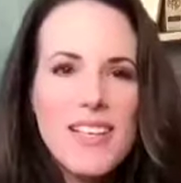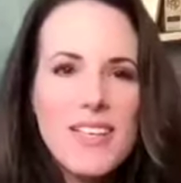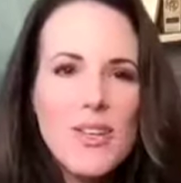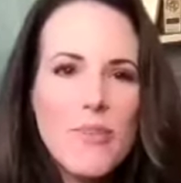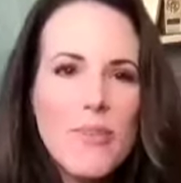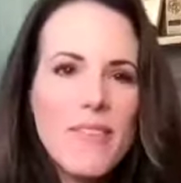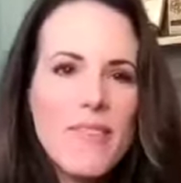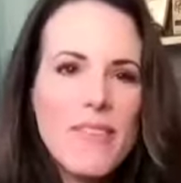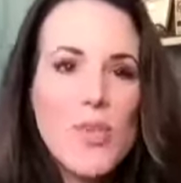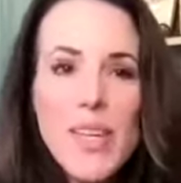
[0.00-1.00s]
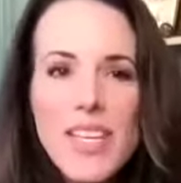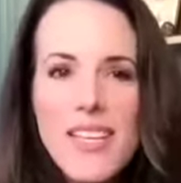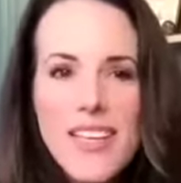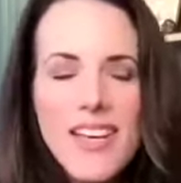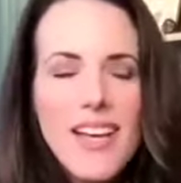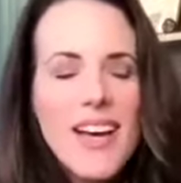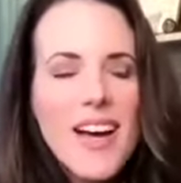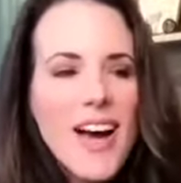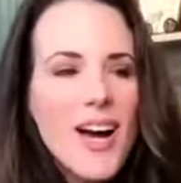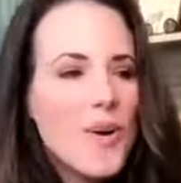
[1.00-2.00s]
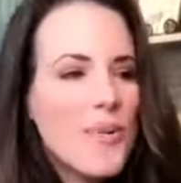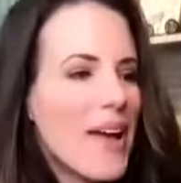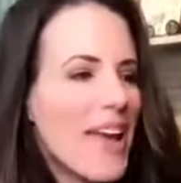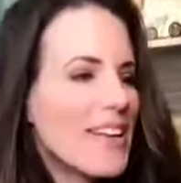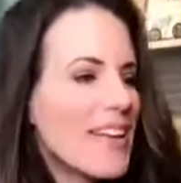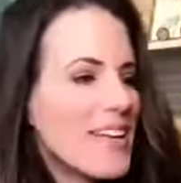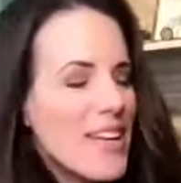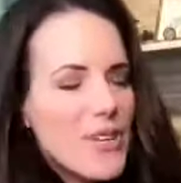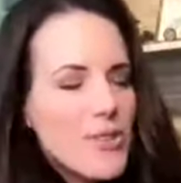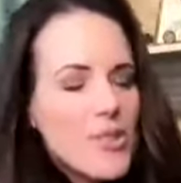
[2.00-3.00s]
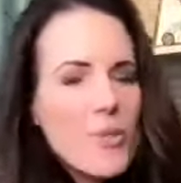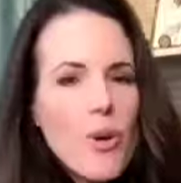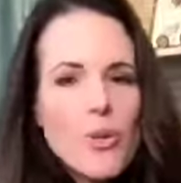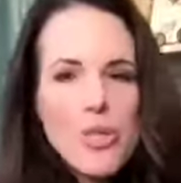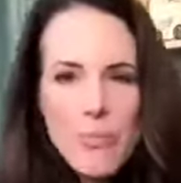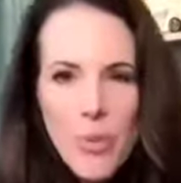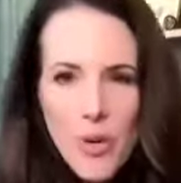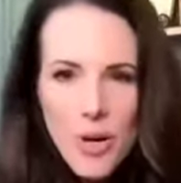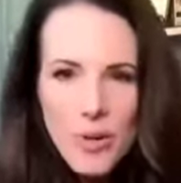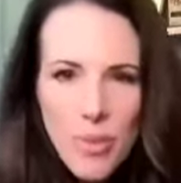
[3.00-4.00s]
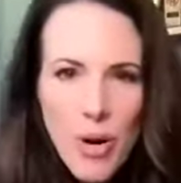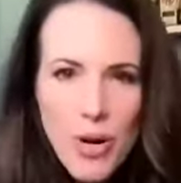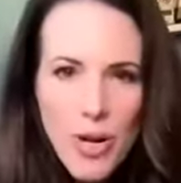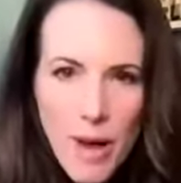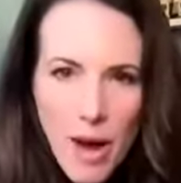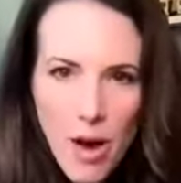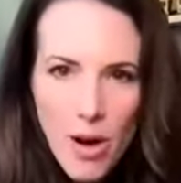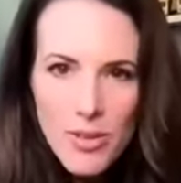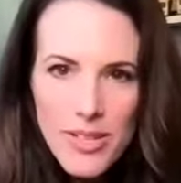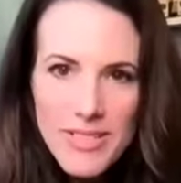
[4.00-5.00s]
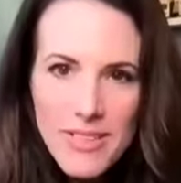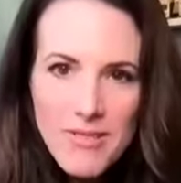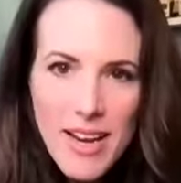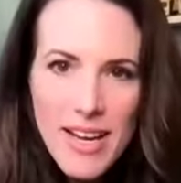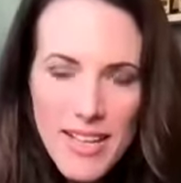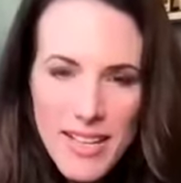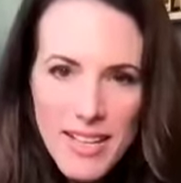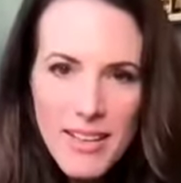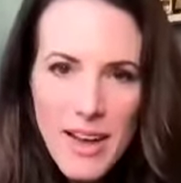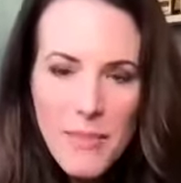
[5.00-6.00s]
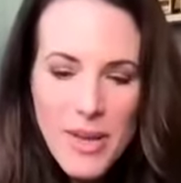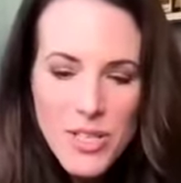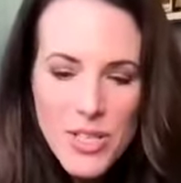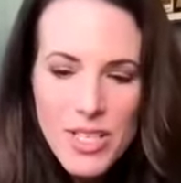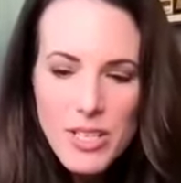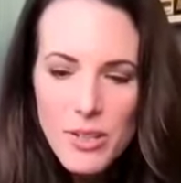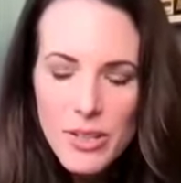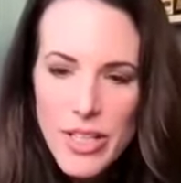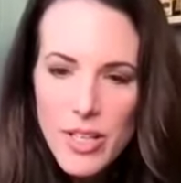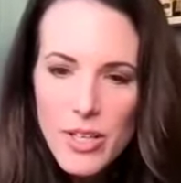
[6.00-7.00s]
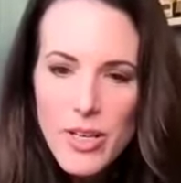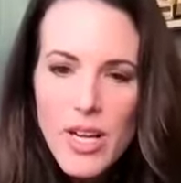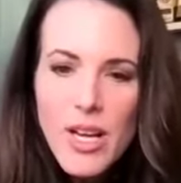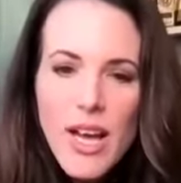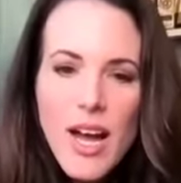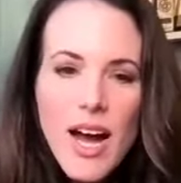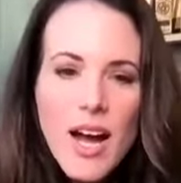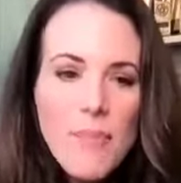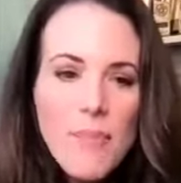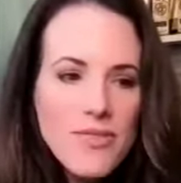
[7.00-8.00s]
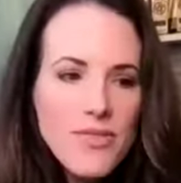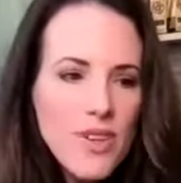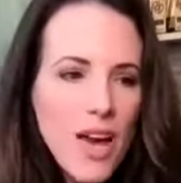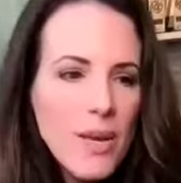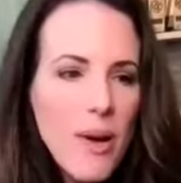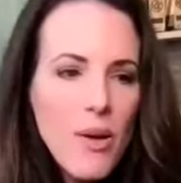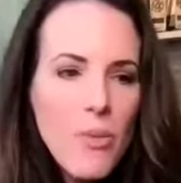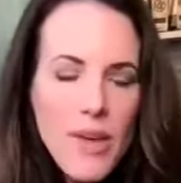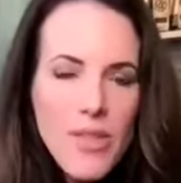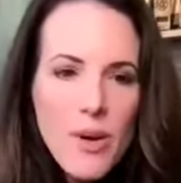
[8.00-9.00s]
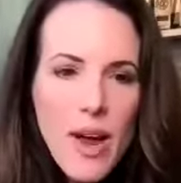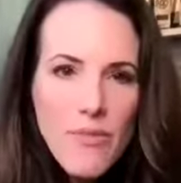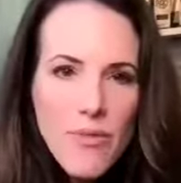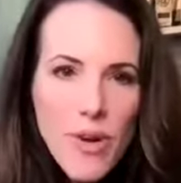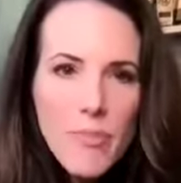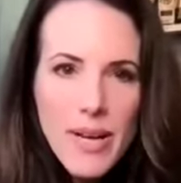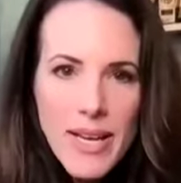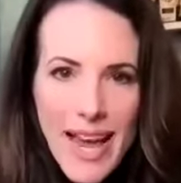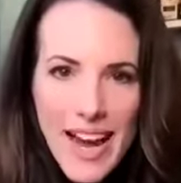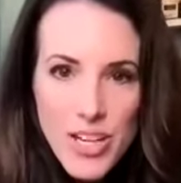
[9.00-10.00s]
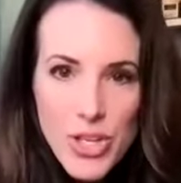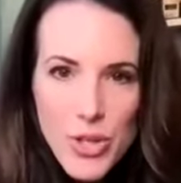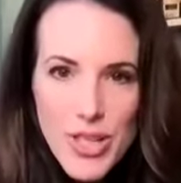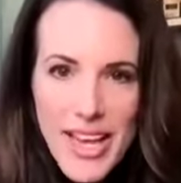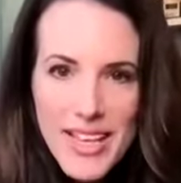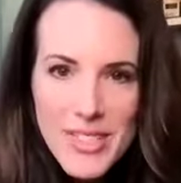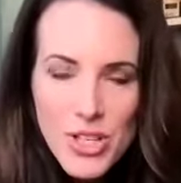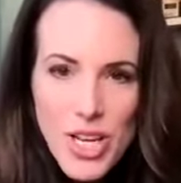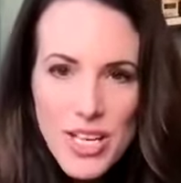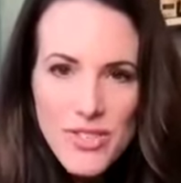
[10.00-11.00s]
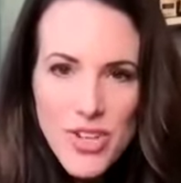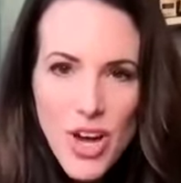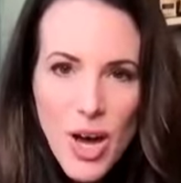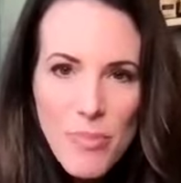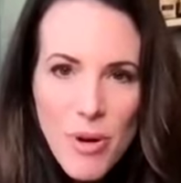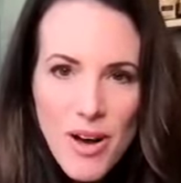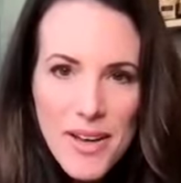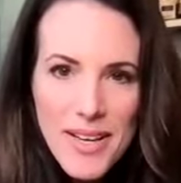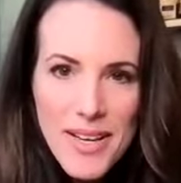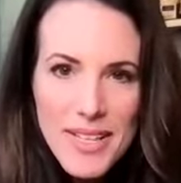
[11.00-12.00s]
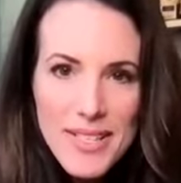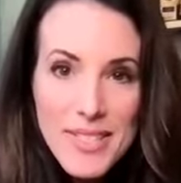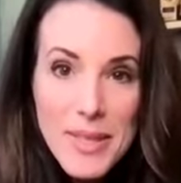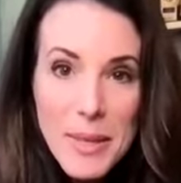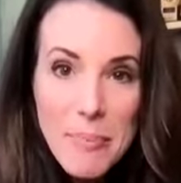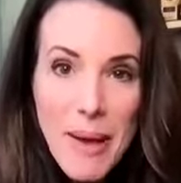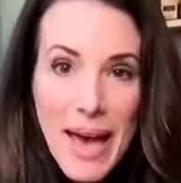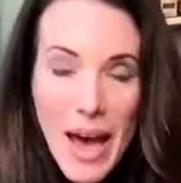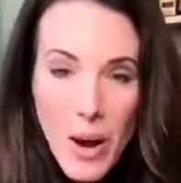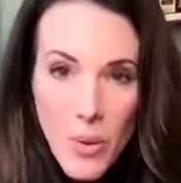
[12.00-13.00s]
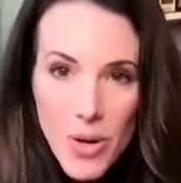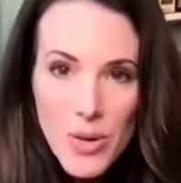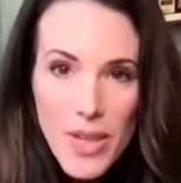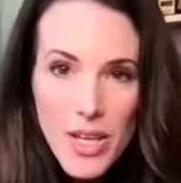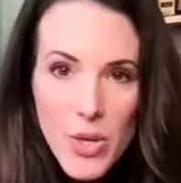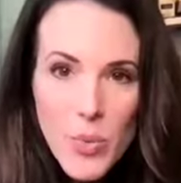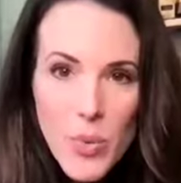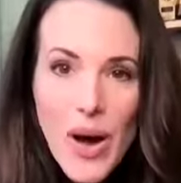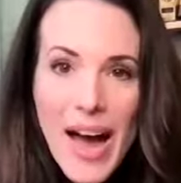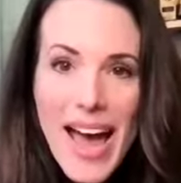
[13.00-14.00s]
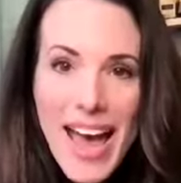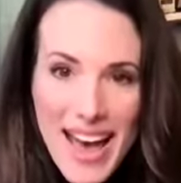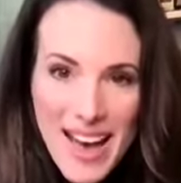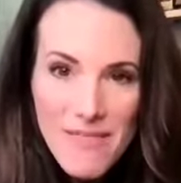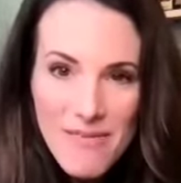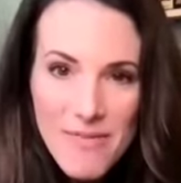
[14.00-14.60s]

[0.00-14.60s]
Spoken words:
a little bit of a tweak? And here's the most important part about all this inviting. I mentioned it earlier. It's not about whether everybody actually has a chance to hop on. It's the power that you will have